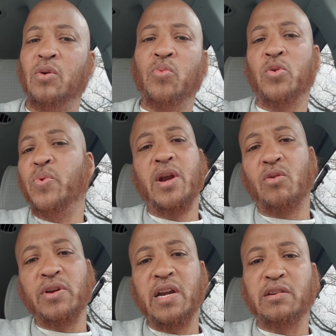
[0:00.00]
when we
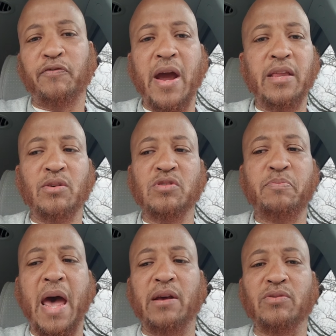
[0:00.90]
don't need to fight those
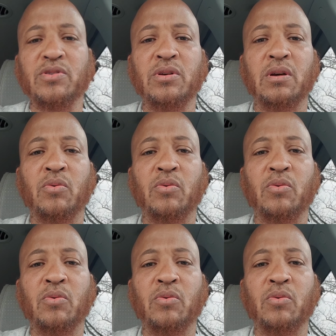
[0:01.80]
battles.